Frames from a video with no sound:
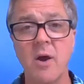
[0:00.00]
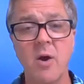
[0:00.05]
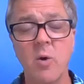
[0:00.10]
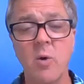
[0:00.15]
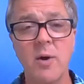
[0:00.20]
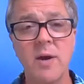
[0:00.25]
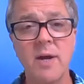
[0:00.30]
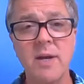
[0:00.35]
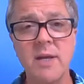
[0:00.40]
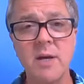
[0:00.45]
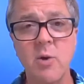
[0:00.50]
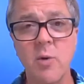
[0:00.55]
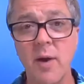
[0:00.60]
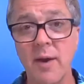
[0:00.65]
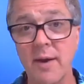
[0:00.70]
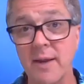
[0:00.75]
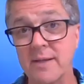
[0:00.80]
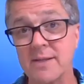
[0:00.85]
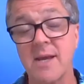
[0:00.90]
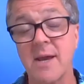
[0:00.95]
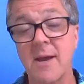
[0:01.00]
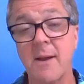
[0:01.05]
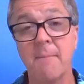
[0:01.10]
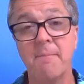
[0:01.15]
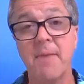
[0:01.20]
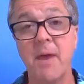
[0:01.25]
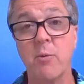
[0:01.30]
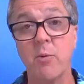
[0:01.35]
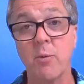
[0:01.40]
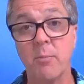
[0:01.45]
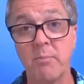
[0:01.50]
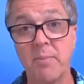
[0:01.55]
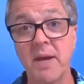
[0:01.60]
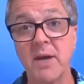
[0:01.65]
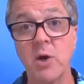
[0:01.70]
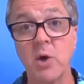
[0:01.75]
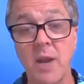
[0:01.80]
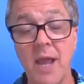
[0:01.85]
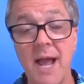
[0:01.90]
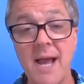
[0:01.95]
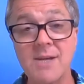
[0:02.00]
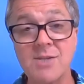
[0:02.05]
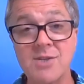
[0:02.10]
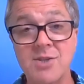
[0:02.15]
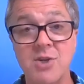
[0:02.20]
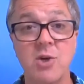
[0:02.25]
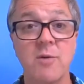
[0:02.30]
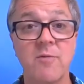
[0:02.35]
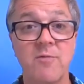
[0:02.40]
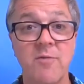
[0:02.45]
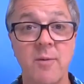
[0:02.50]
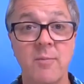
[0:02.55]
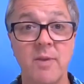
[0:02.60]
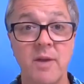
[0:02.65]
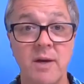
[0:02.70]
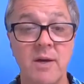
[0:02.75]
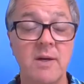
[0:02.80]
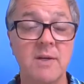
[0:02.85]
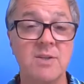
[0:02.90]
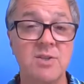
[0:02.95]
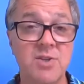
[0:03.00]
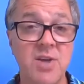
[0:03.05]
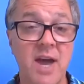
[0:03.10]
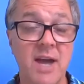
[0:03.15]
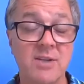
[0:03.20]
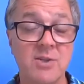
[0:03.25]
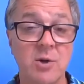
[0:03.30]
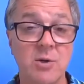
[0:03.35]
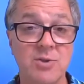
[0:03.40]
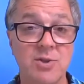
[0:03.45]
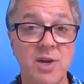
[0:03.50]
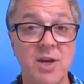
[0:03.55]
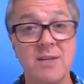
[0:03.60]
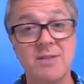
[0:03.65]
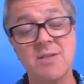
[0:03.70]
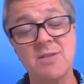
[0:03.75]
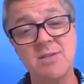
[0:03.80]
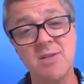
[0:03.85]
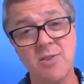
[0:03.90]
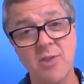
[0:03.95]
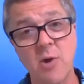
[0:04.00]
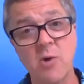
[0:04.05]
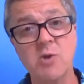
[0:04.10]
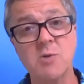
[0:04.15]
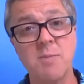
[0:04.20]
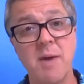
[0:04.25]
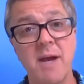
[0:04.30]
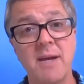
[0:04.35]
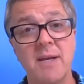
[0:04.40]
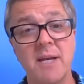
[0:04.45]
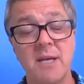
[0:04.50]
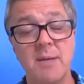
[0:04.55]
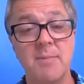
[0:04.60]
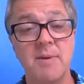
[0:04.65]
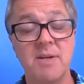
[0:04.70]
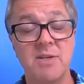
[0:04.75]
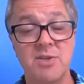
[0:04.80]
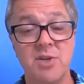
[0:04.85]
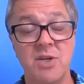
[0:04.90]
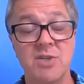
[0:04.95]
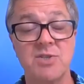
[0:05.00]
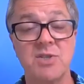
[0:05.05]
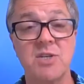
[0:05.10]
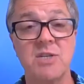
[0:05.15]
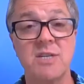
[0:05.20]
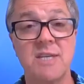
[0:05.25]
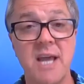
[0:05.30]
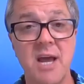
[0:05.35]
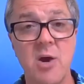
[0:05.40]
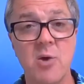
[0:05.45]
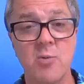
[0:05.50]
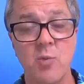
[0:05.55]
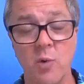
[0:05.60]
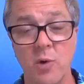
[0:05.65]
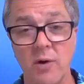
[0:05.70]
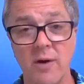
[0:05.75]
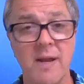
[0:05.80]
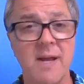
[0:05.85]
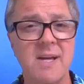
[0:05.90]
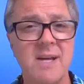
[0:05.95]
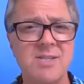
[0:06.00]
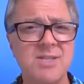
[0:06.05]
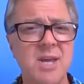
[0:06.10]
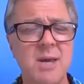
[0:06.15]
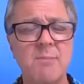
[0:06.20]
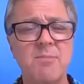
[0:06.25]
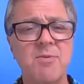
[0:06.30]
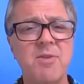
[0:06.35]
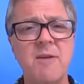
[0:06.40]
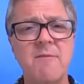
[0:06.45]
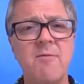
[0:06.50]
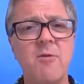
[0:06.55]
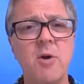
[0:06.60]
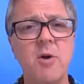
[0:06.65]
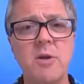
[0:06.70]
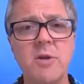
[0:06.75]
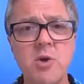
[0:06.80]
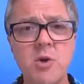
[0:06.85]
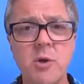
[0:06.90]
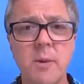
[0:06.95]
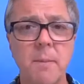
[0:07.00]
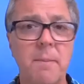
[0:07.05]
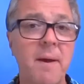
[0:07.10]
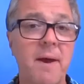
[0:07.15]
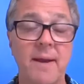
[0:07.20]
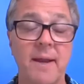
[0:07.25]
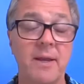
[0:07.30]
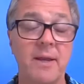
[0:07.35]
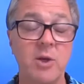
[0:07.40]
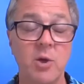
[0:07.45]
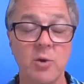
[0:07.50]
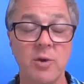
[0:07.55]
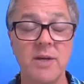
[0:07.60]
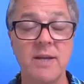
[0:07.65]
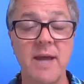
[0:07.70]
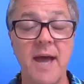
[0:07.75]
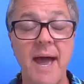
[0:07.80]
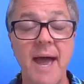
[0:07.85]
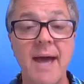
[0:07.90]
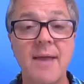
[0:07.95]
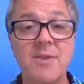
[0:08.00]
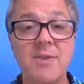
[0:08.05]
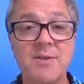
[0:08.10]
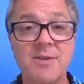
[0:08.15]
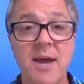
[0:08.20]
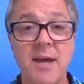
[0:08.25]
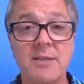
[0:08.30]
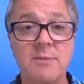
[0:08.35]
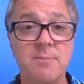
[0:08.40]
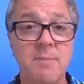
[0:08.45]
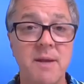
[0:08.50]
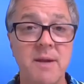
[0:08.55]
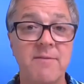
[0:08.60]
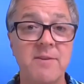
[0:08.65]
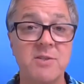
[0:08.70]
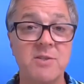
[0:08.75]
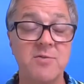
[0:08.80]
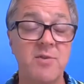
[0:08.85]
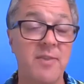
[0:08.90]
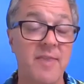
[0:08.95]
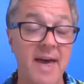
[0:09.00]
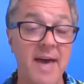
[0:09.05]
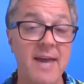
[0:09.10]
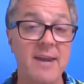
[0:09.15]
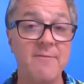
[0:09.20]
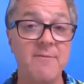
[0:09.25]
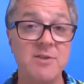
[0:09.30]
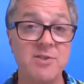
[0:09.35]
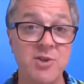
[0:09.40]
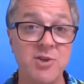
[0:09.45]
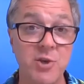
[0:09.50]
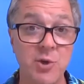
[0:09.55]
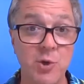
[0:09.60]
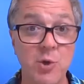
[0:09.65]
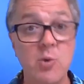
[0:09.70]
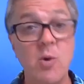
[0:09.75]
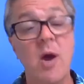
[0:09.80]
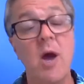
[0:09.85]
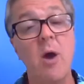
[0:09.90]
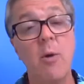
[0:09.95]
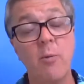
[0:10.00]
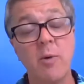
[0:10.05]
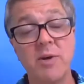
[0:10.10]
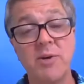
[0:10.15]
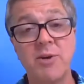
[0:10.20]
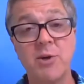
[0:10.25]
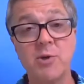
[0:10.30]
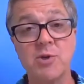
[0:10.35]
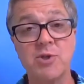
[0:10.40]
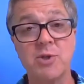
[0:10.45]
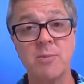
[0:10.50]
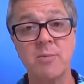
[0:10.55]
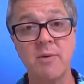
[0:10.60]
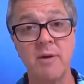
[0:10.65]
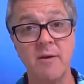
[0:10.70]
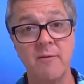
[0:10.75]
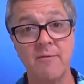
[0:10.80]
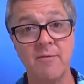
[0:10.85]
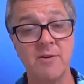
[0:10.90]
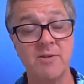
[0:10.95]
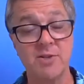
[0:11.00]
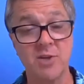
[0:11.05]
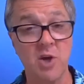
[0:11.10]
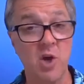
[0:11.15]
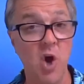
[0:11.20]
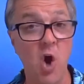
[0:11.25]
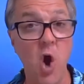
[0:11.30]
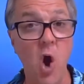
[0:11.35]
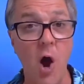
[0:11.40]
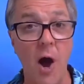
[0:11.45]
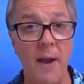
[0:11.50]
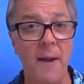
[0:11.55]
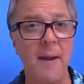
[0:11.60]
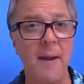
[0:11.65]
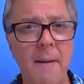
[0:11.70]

or any credits that were bigger last year from the tax law changes, those might need to be adjusted downward. Same thing for a new dependent. You'll need to add the tax benefits for that if it's new, reduce them if it's gone.